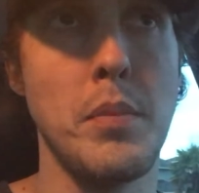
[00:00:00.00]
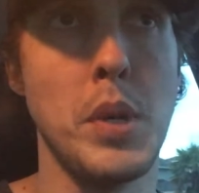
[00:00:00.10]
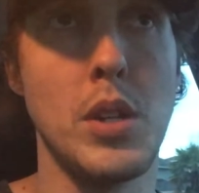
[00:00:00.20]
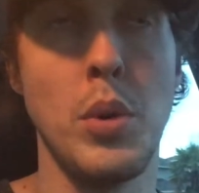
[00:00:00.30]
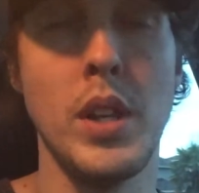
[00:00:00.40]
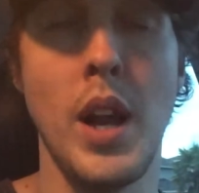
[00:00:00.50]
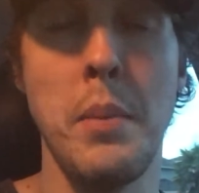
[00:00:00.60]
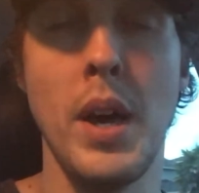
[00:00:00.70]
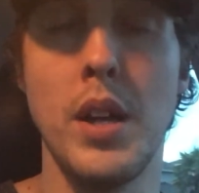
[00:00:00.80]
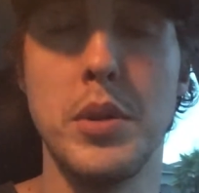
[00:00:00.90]
but the one that I
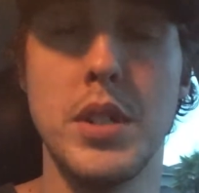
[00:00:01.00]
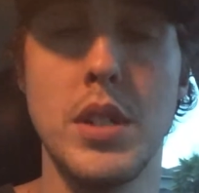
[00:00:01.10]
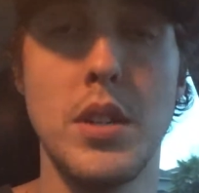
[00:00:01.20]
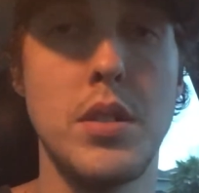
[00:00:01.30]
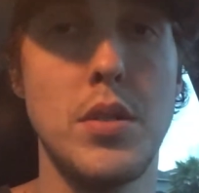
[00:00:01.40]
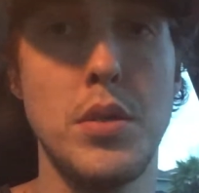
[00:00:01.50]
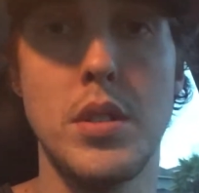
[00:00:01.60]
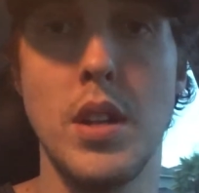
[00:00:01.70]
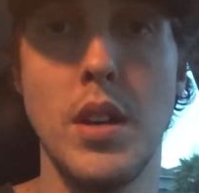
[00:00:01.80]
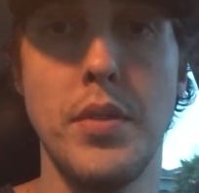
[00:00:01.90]
made was it was too
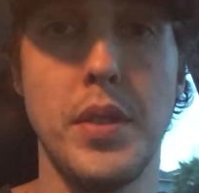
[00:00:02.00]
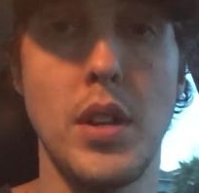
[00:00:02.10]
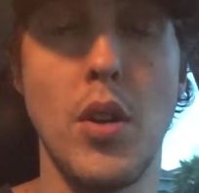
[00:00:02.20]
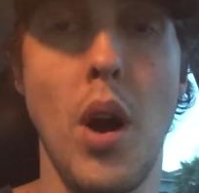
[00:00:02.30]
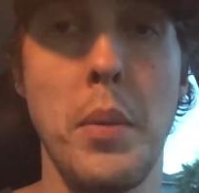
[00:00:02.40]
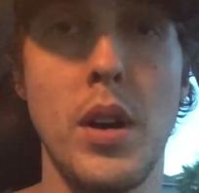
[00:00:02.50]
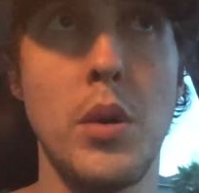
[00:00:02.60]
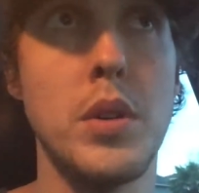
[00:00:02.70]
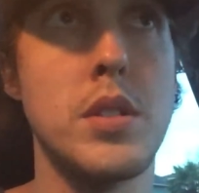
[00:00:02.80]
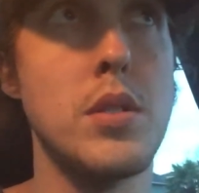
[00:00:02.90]
stiff. The
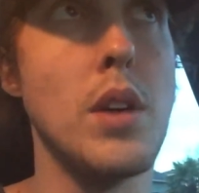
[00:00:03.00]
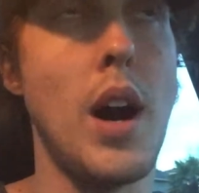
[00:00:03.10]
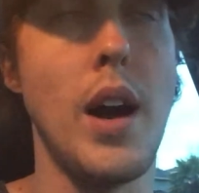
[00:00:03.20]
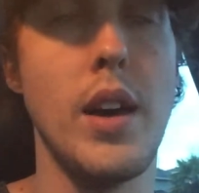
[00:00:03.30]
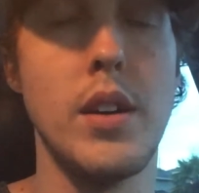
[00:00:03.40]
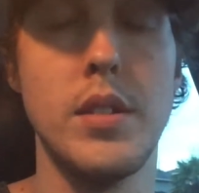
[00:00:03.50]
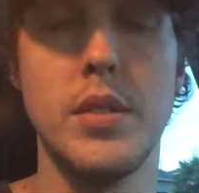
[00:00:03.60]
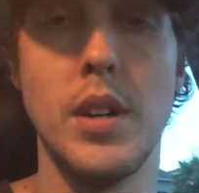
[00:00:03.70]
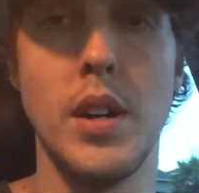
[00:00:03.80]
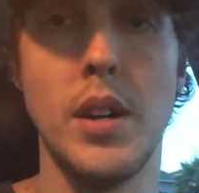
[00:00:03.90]
durometer was too high
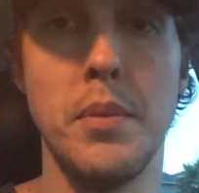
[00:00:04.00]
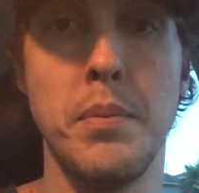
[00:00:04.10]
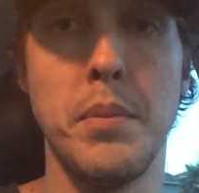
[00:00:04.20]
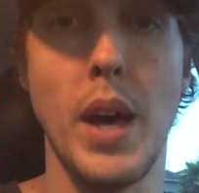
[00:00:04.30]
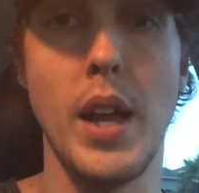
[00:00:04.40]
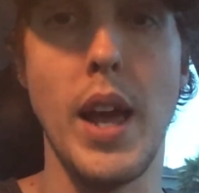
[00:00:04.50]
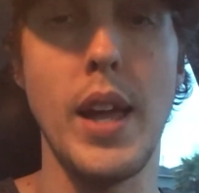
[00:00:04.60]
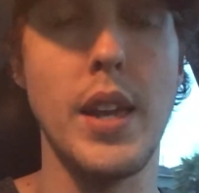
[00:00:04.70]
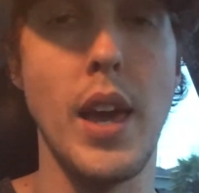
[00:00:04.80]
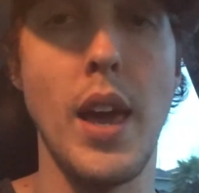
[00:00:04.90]
um, at
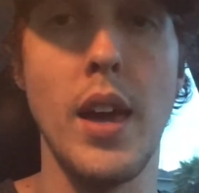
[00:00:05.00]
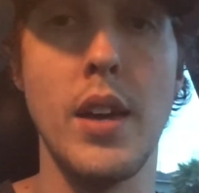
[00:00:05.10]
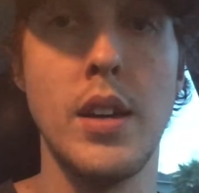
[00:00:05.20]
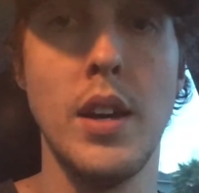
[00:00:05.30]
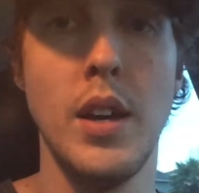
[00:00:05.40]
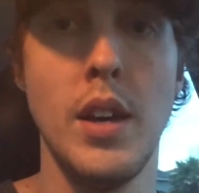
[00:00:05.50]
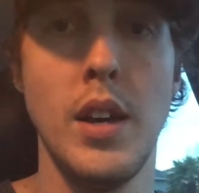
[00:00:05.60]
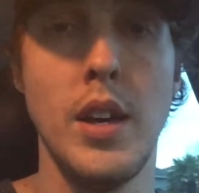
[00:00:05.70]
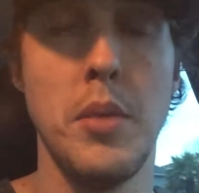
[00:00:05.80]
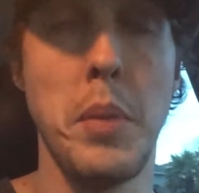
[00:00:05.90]
80A.
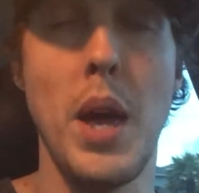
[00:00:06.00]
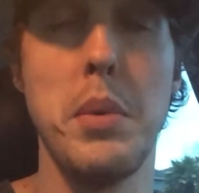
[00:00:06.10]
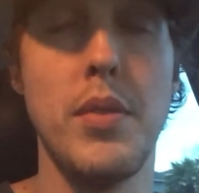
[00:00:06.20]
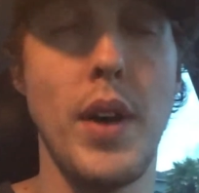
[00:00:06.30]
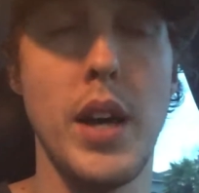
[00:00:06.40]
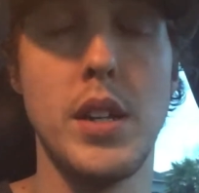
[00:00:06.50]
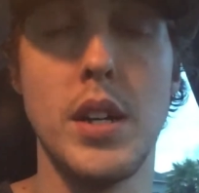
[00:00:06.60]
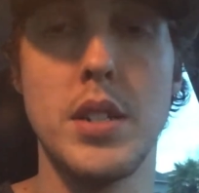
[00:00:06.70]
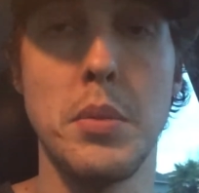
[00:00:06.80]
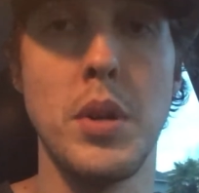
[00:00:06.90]
Maybe if I had
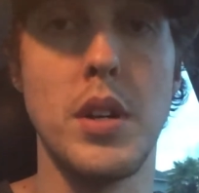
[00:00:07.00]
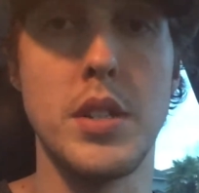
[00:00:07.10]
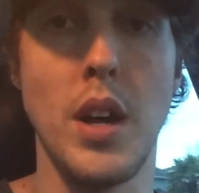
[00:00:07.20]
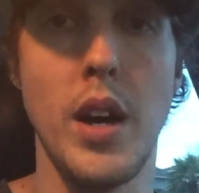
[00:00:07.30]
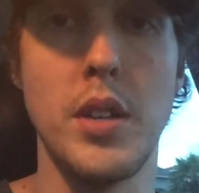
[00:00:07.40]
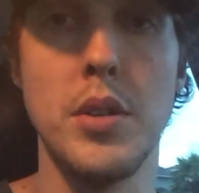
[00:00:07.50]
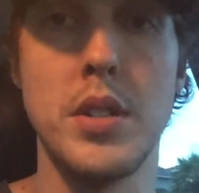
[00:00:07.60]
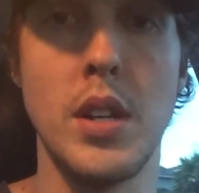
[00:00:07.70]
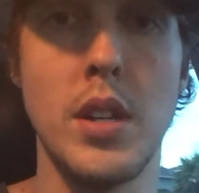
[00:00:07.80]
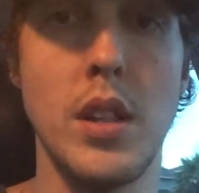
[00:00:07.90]
done a similar design
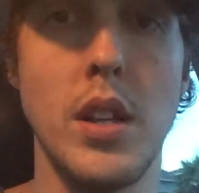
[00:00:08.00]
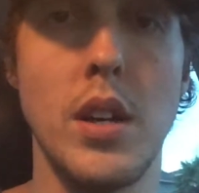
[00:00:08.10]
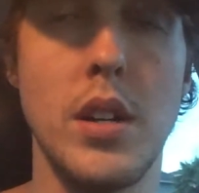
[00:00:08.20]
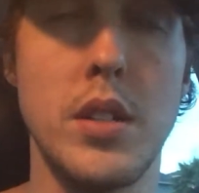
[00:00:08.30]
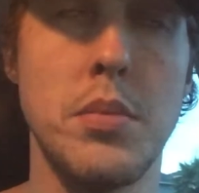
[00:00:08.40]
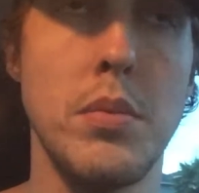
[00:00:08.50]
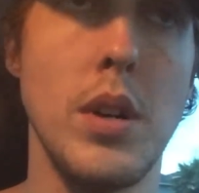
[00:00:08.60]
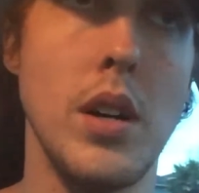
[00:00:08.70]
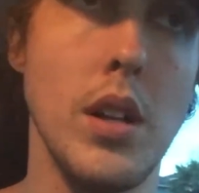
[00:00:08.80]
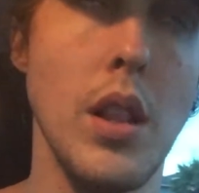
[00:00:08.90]
using a, a,
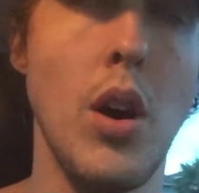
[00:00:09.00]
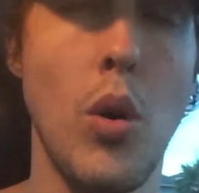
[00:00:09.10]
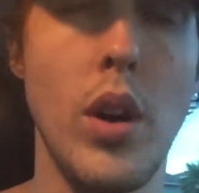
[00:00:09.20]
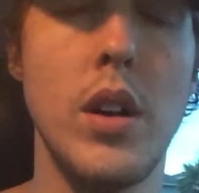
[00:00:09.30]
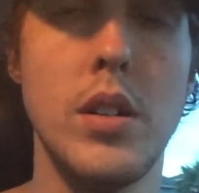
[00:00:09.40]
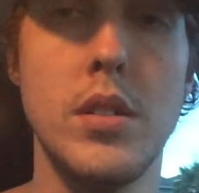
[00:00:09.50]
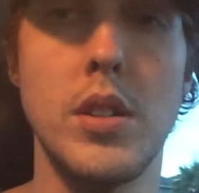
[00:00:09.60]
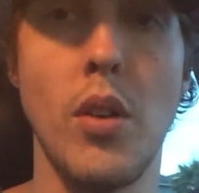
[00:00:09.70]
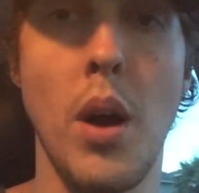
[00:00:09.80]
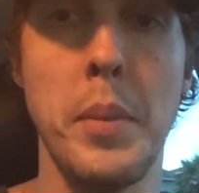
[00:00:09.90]
a lower
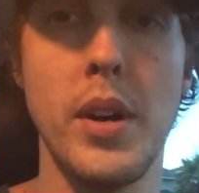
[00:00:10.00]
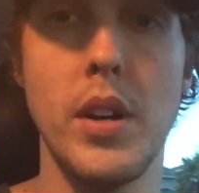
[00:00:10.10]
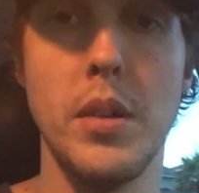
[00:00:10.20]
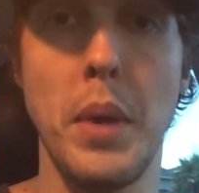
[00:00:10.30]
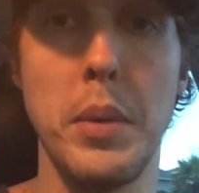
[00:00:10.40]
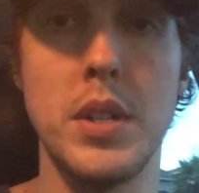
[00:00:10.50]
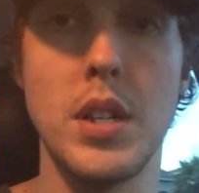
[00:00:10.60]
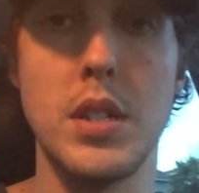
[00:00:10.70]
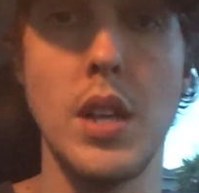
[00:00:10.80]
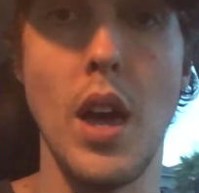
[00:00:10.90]
durometer, maybe
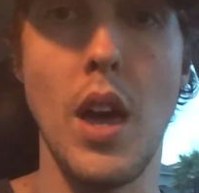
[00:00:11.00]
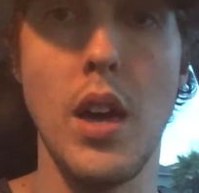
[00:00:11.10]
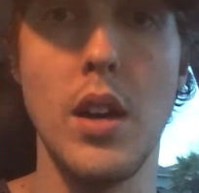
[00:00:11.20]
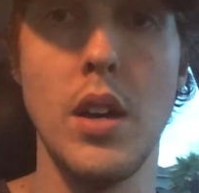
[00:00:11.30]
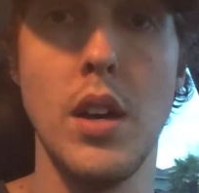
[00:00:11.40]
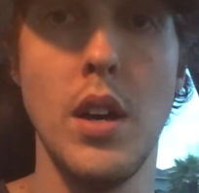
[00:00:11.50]
60A,